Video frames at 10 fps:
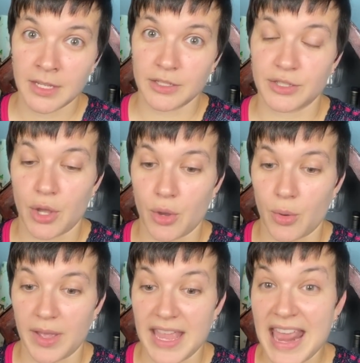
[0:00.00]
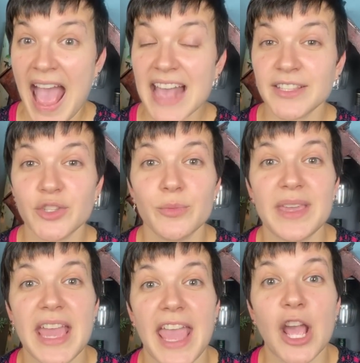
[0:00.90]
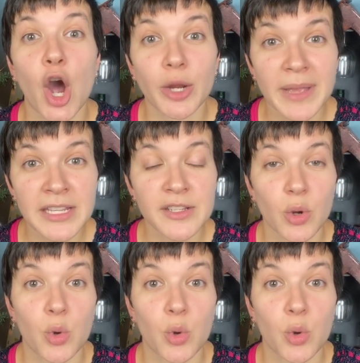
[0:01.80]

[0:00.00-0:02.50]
So it has to be a garment